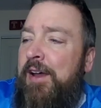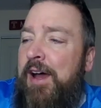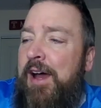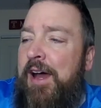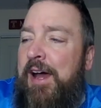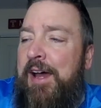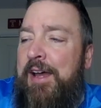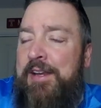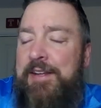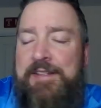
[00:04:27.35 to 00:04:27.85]

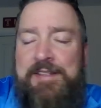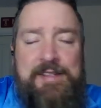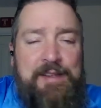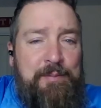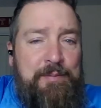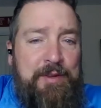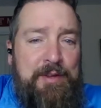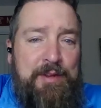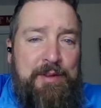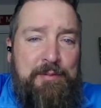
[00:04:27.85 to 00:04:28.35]
and it's
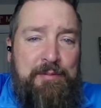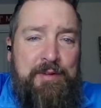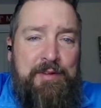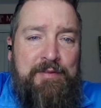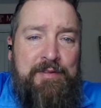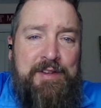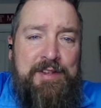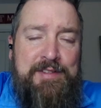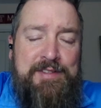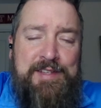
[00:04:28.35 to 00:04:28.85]
something that
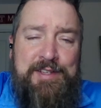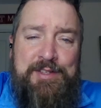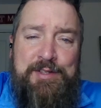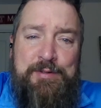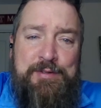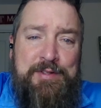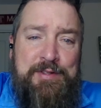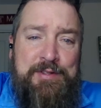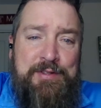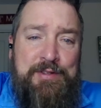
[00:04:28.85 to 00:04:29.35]
we've
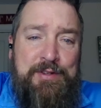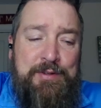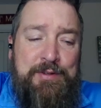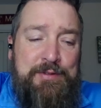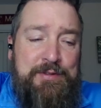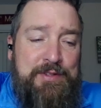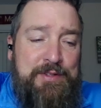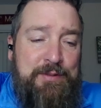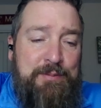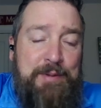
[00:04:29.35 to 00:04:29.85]
continued to
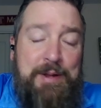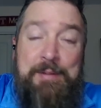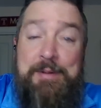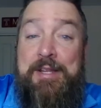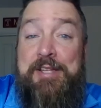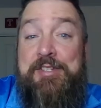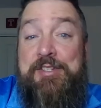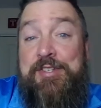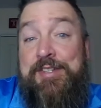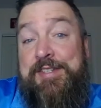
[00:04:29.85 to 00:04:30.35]
do. So maybe
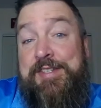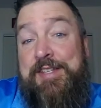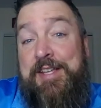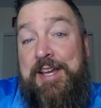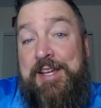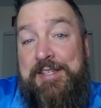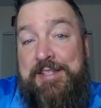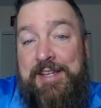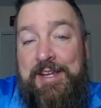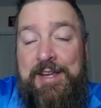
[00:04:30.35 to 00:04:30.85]
that's just
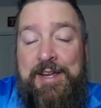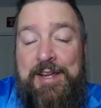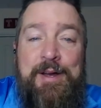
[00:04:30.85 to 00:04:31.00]
us.